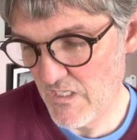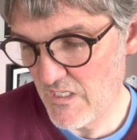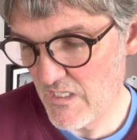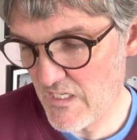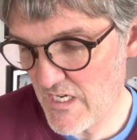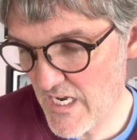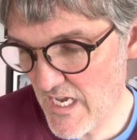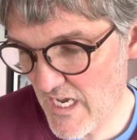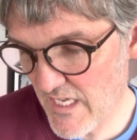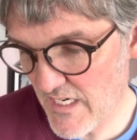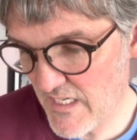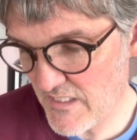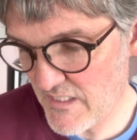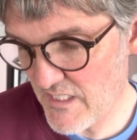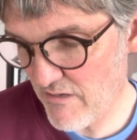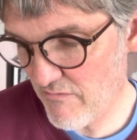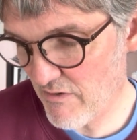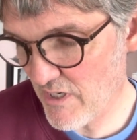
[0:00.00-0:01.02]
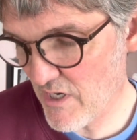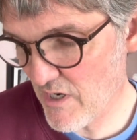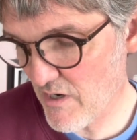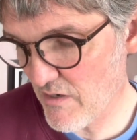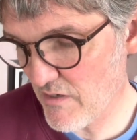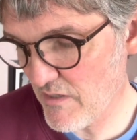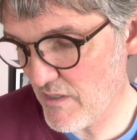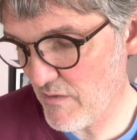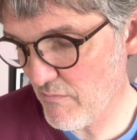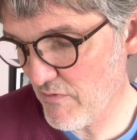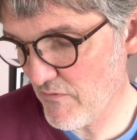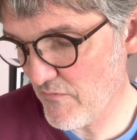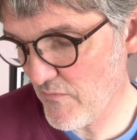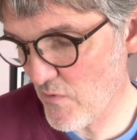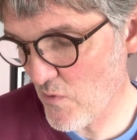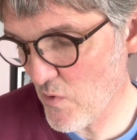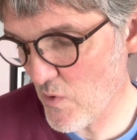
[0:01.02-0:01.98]
not as he regarded them
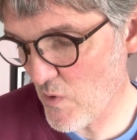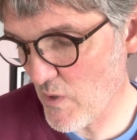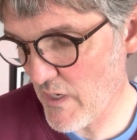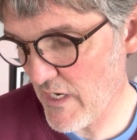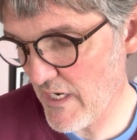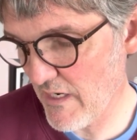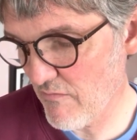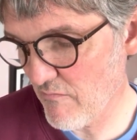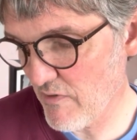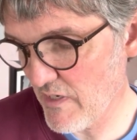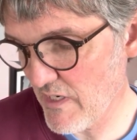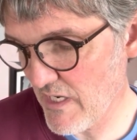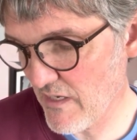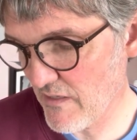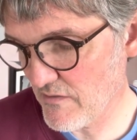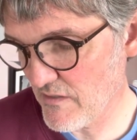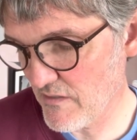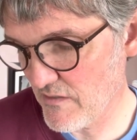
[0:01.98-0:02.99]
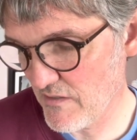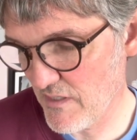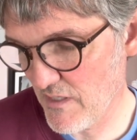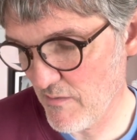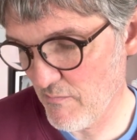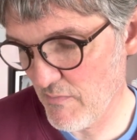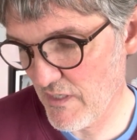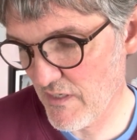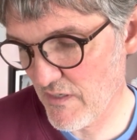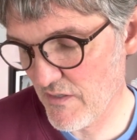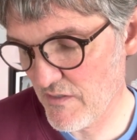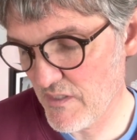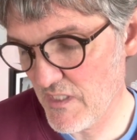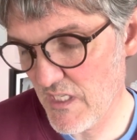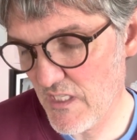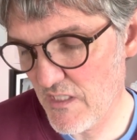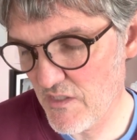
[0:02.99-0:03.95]
before, and renounces them
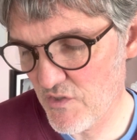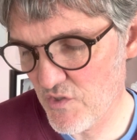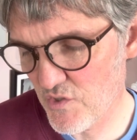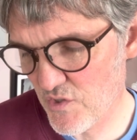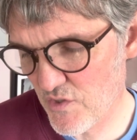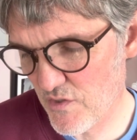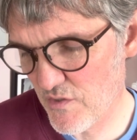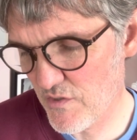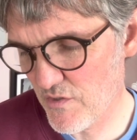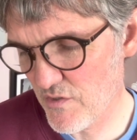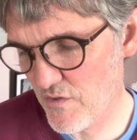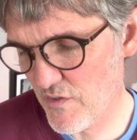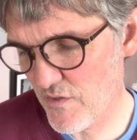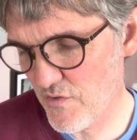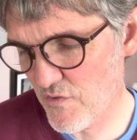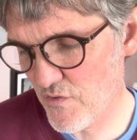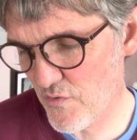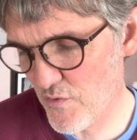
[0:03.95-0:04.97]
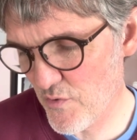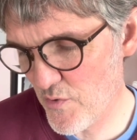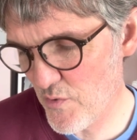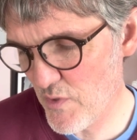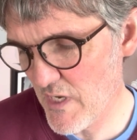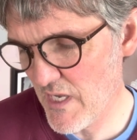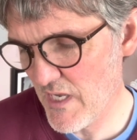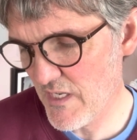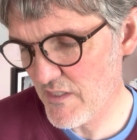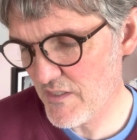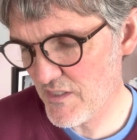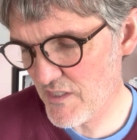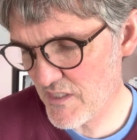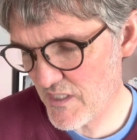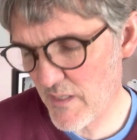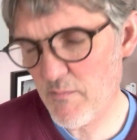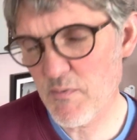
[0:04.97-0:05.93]
because he discerns the true
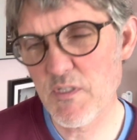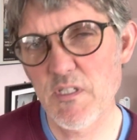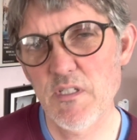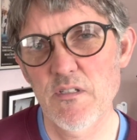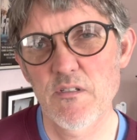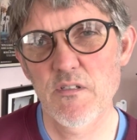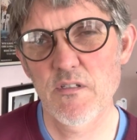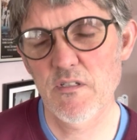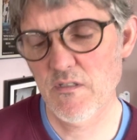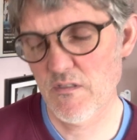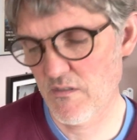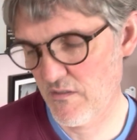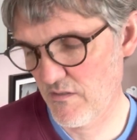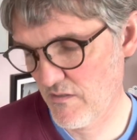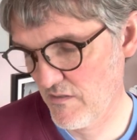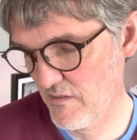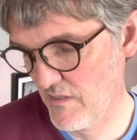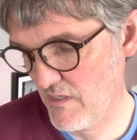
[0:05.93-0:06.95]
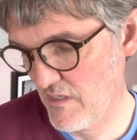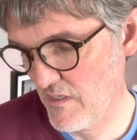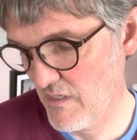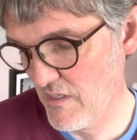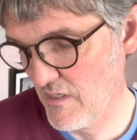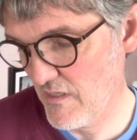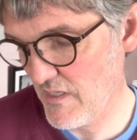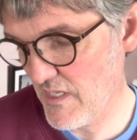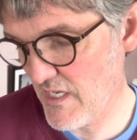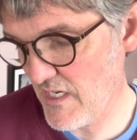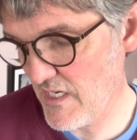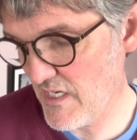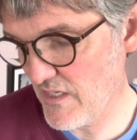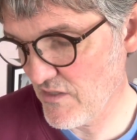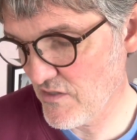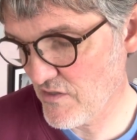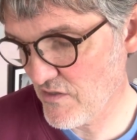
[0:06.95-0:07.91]
substances that
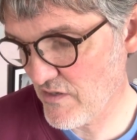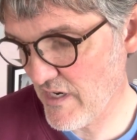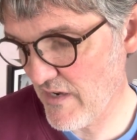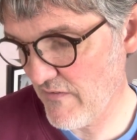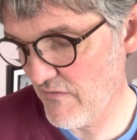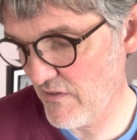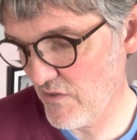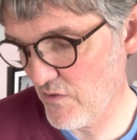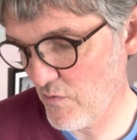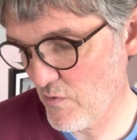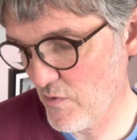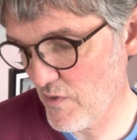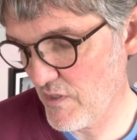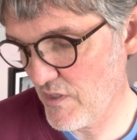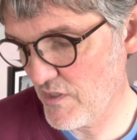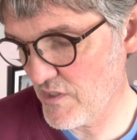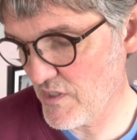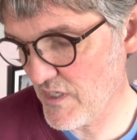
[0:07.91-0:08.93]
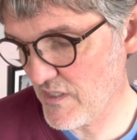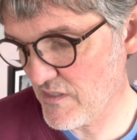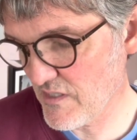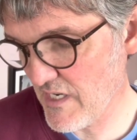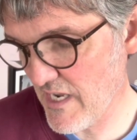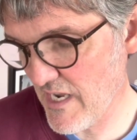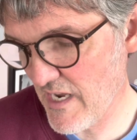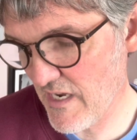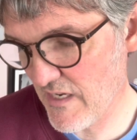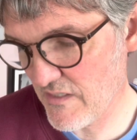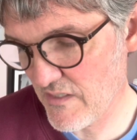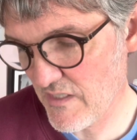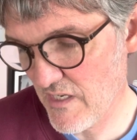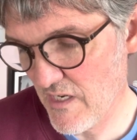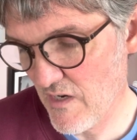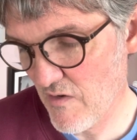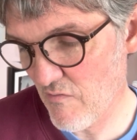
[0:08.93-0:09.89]
he is striving toward. Just as,
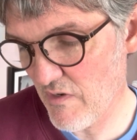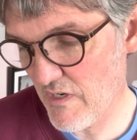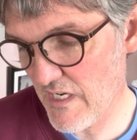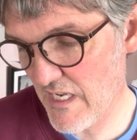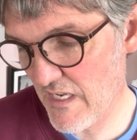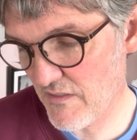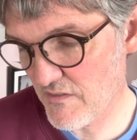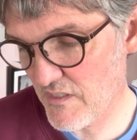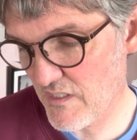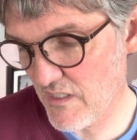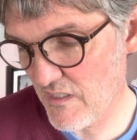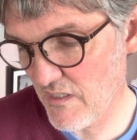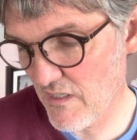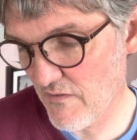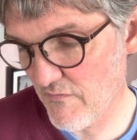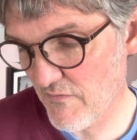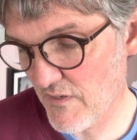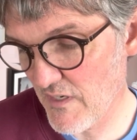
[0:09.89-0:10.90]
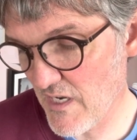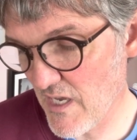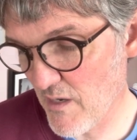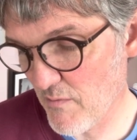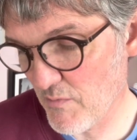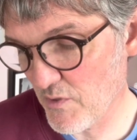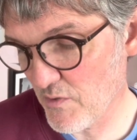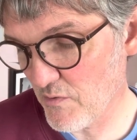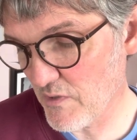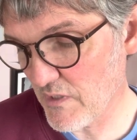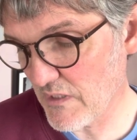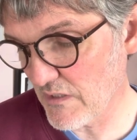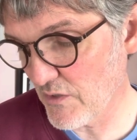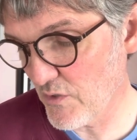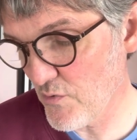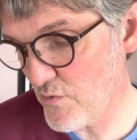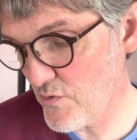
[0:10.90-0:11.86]
renouncing the phenomenal
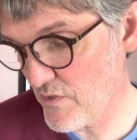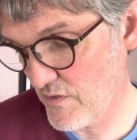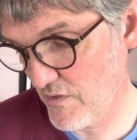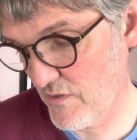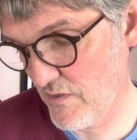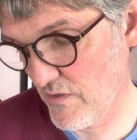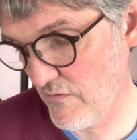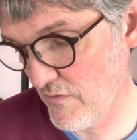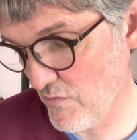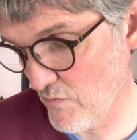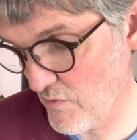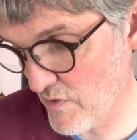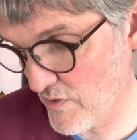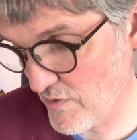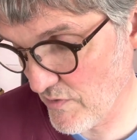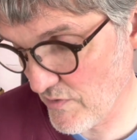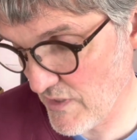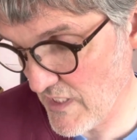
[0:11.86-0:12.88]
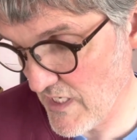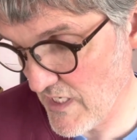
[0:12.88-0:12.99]
illusions of the world,